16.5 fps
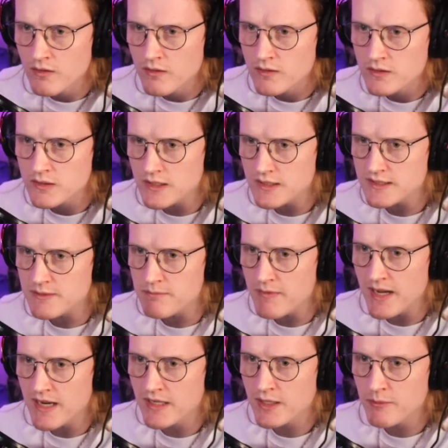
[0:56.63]
So there's a
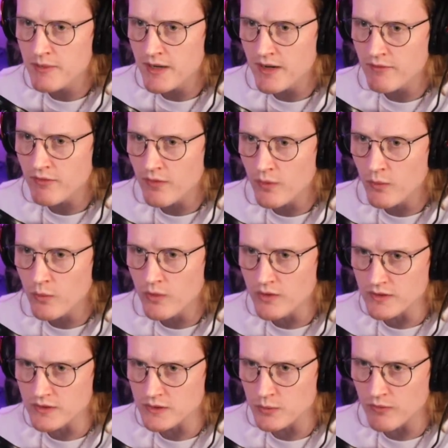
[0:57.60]
man coming out from the
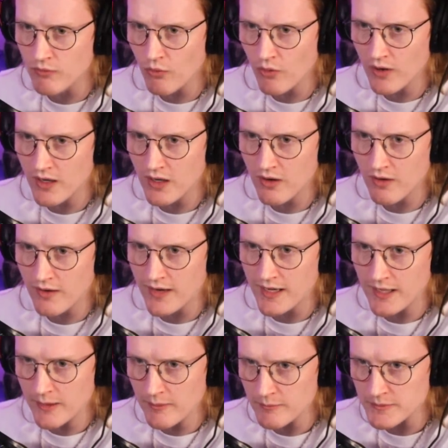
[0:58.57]
woods with really long
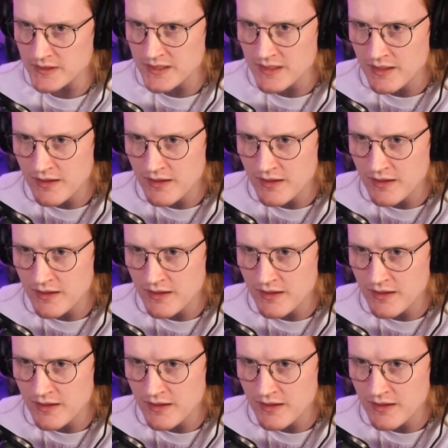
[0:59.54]
arms.